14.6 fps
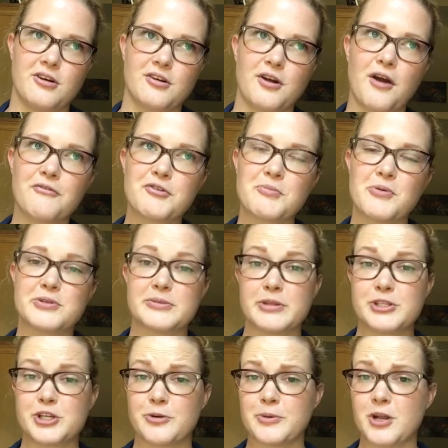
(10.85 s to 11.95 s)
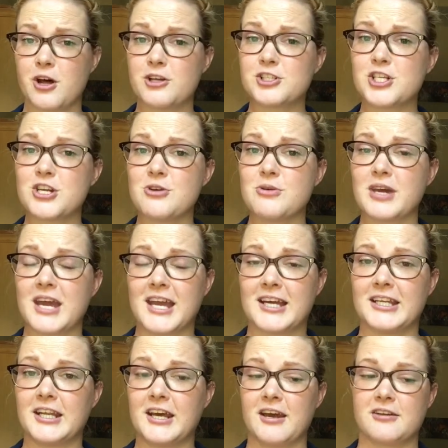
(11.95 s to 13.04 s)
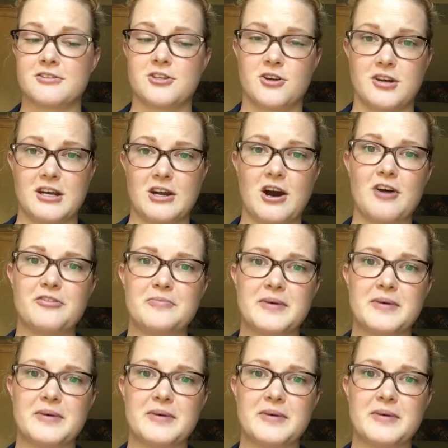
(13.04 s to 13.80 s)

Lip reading: uncomfortable with some of the terminology, you can turn it off,